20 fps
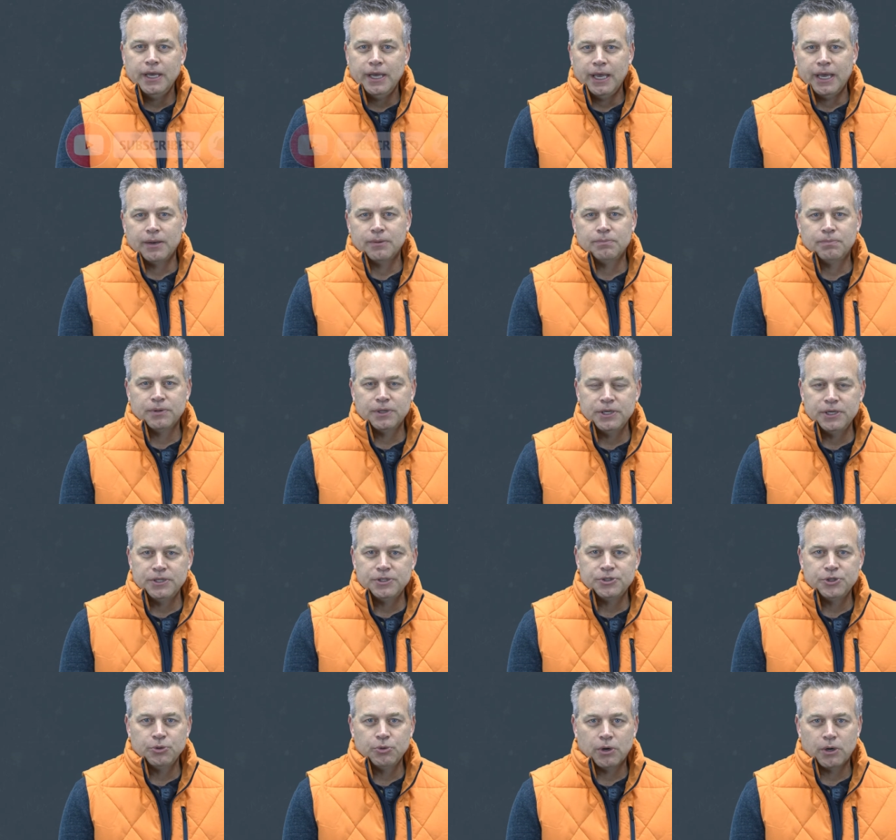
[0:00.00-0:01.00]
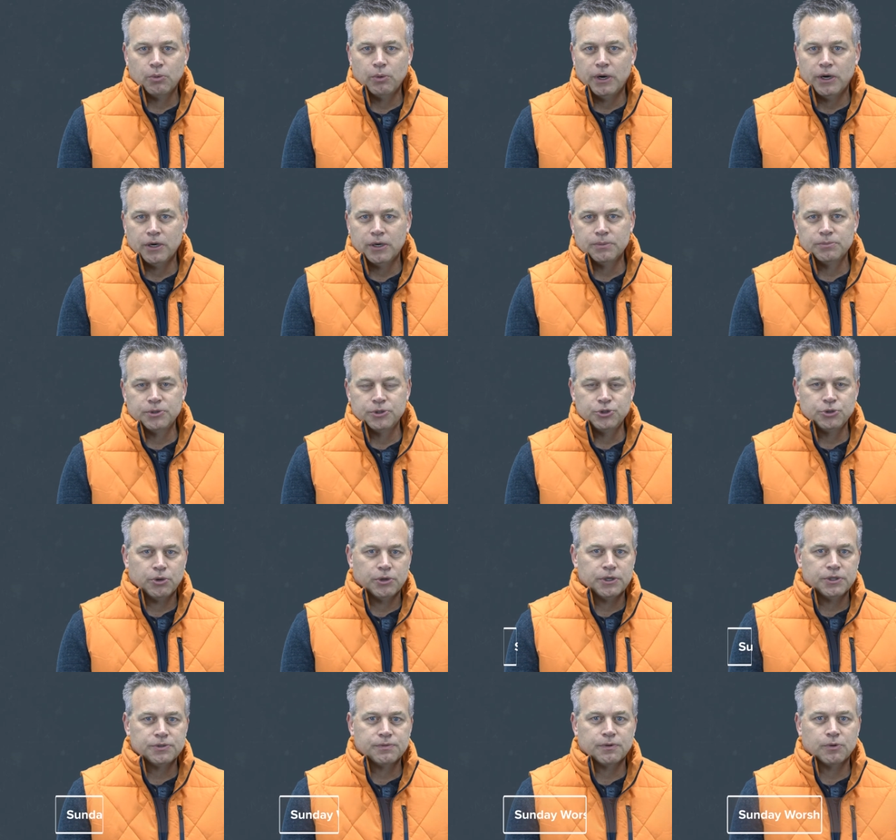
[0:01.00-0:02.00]
And please, you are welcome to
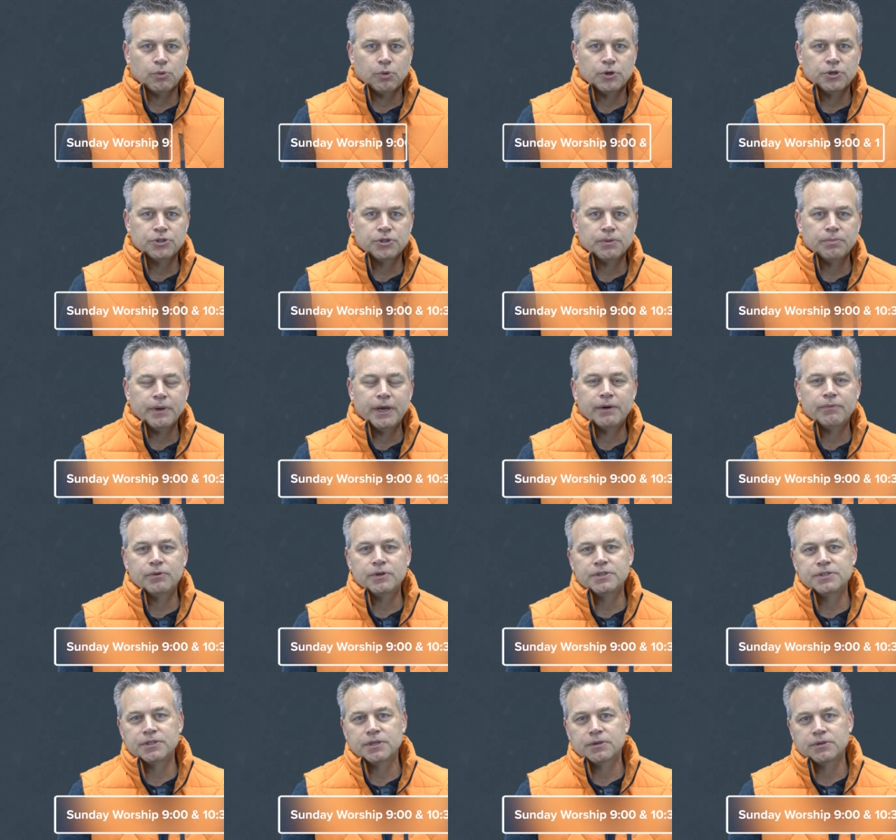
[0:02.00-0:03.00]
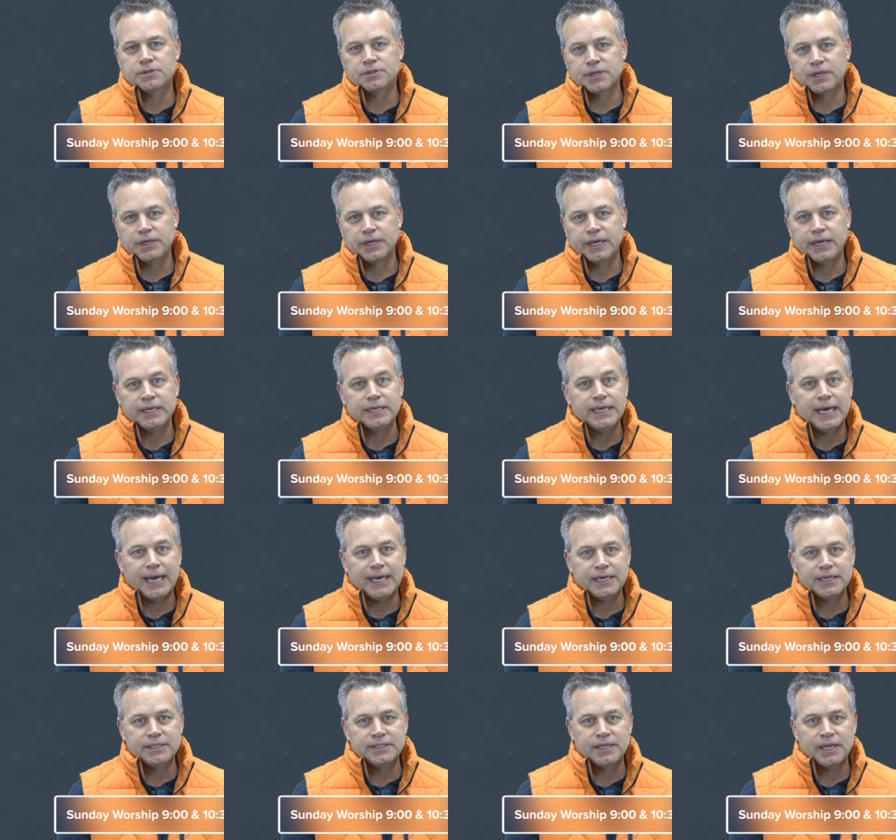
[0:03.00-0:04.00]
join us for worship every single Sunday at
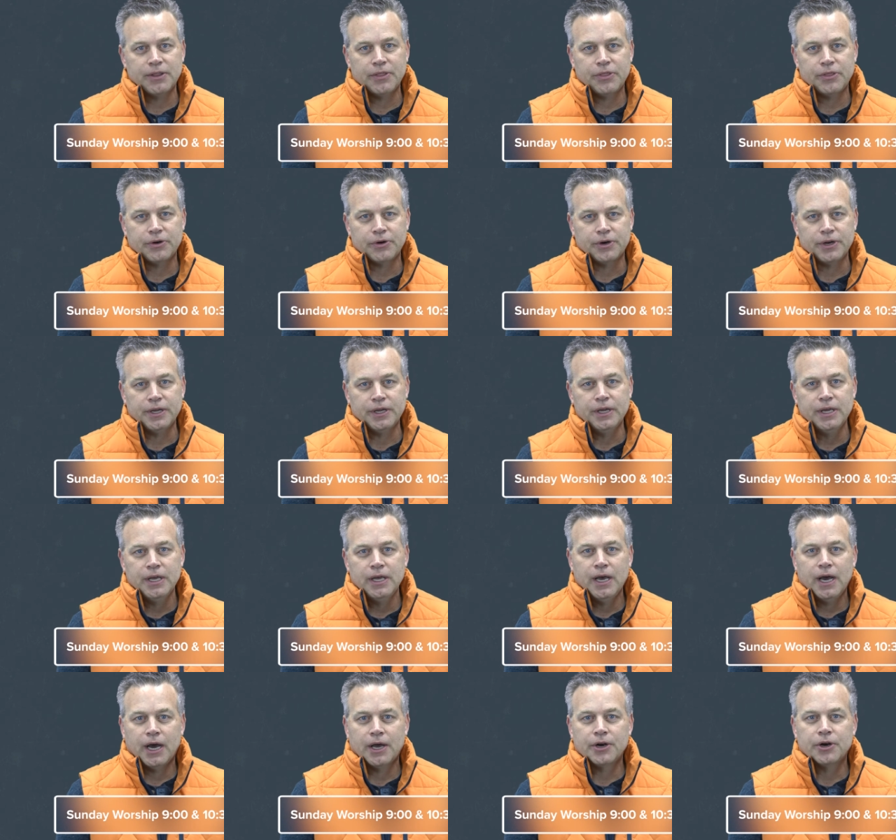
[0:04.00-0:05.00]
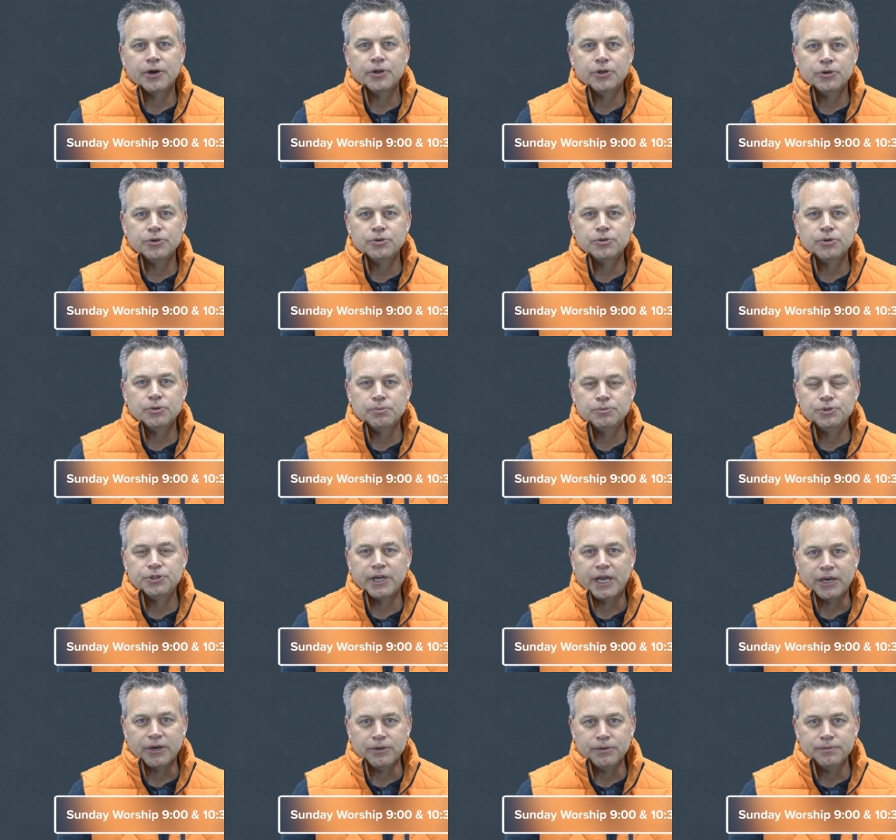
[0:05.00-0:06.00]
9 and 10:30 on our YouTube
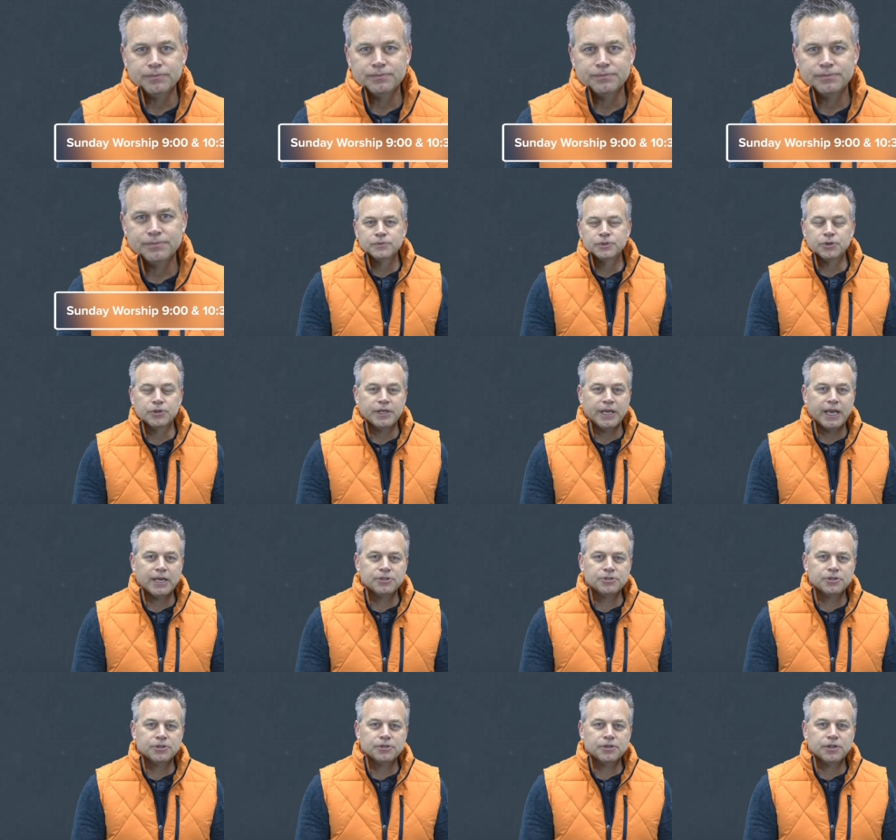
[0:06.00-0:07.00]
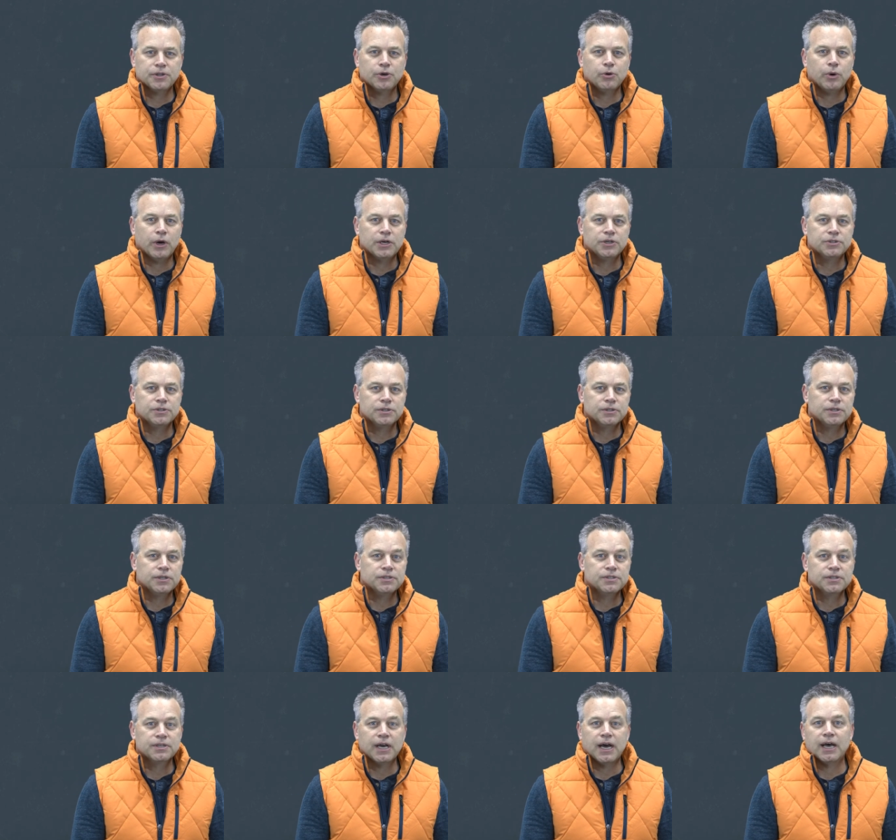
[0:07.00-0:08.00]
channel. So the answer to the question,
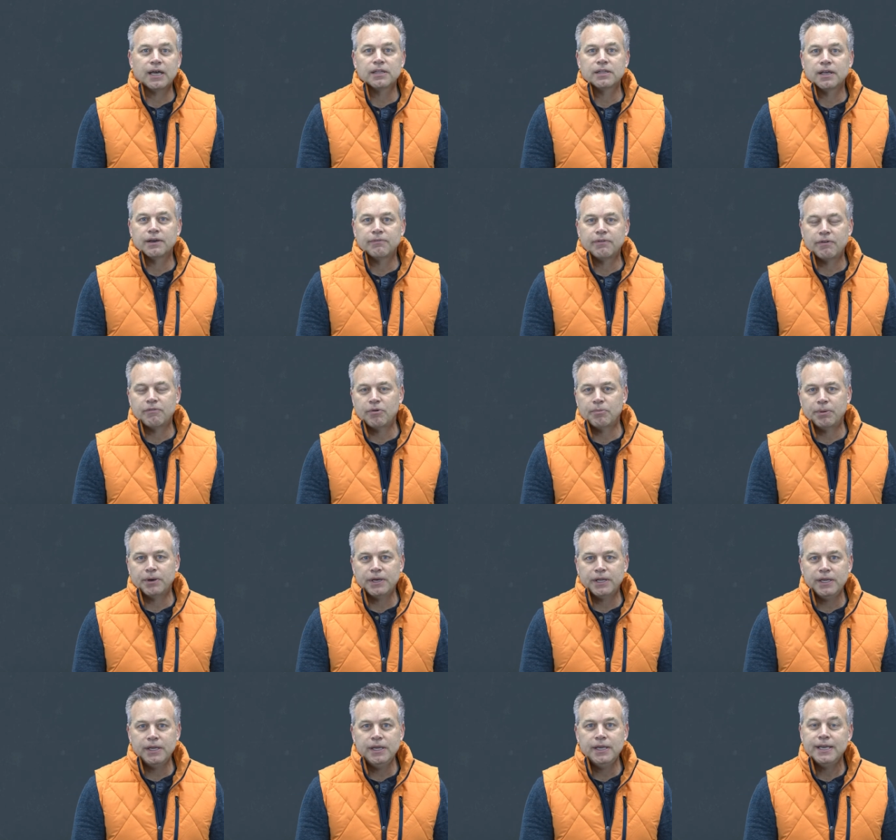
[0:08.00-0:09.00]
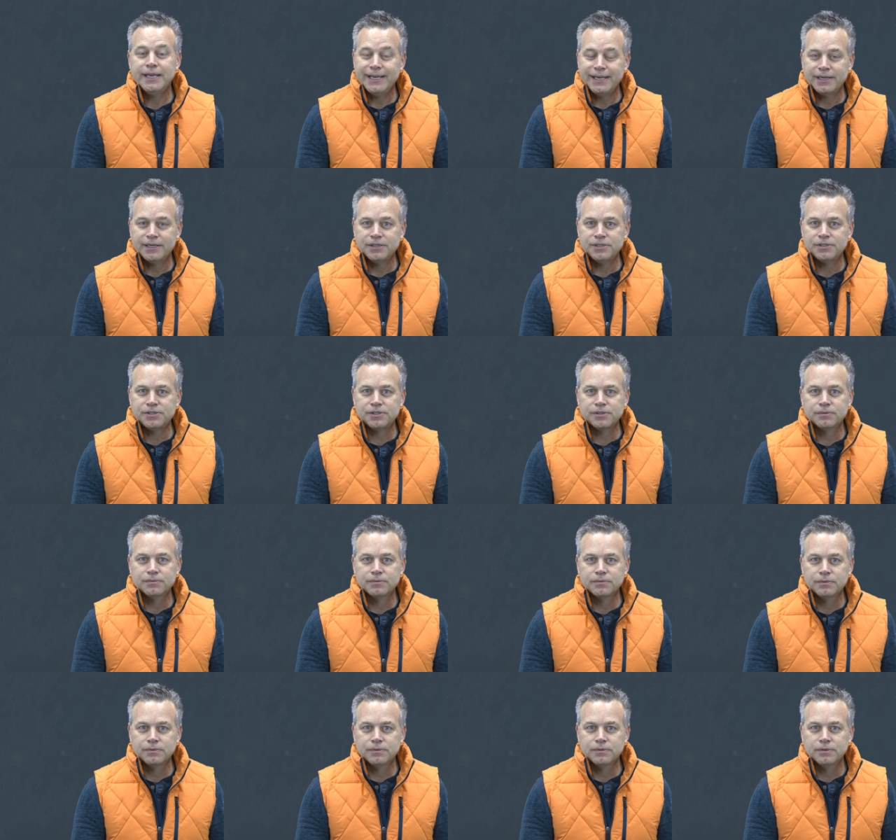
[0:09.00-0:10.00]
does God love everybody, is
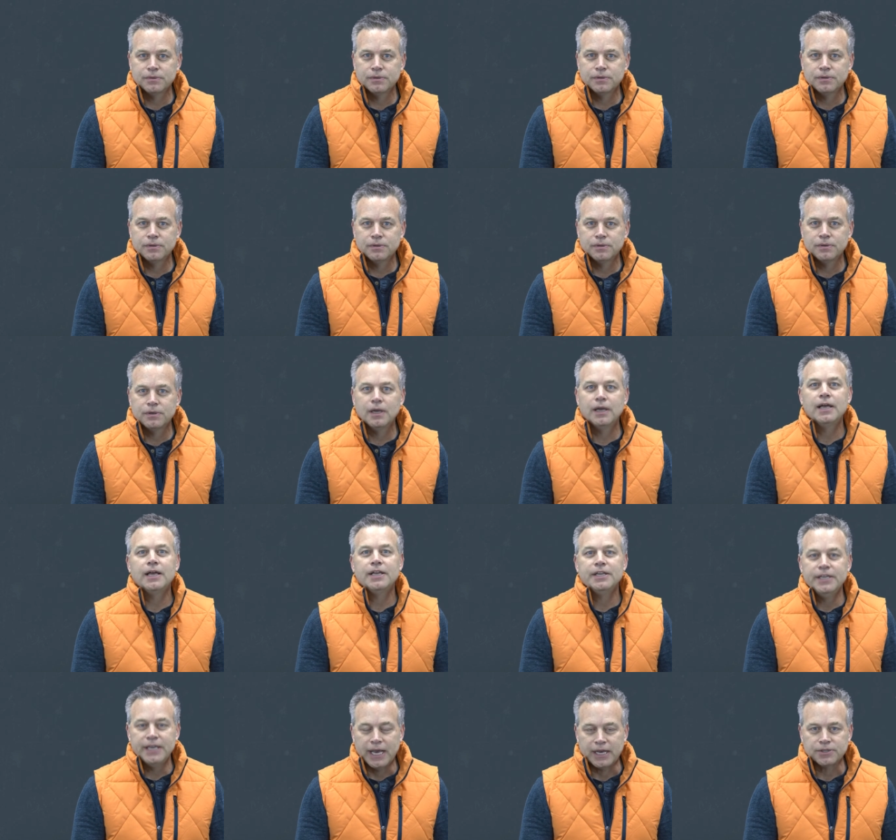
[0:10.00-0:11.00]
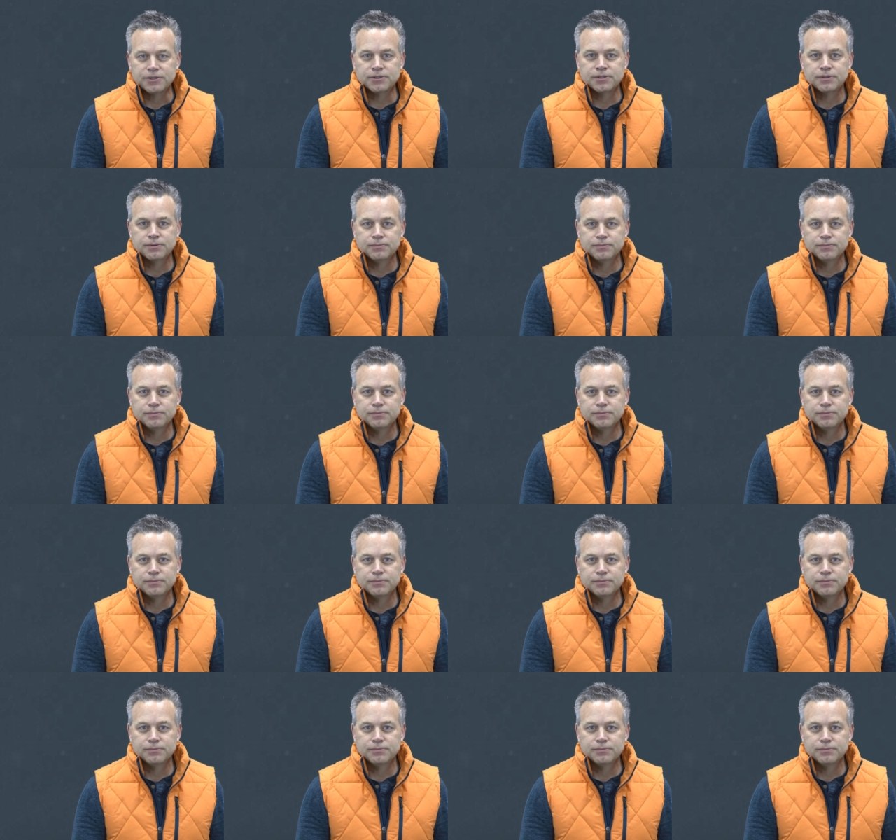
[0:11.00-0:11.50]
yes.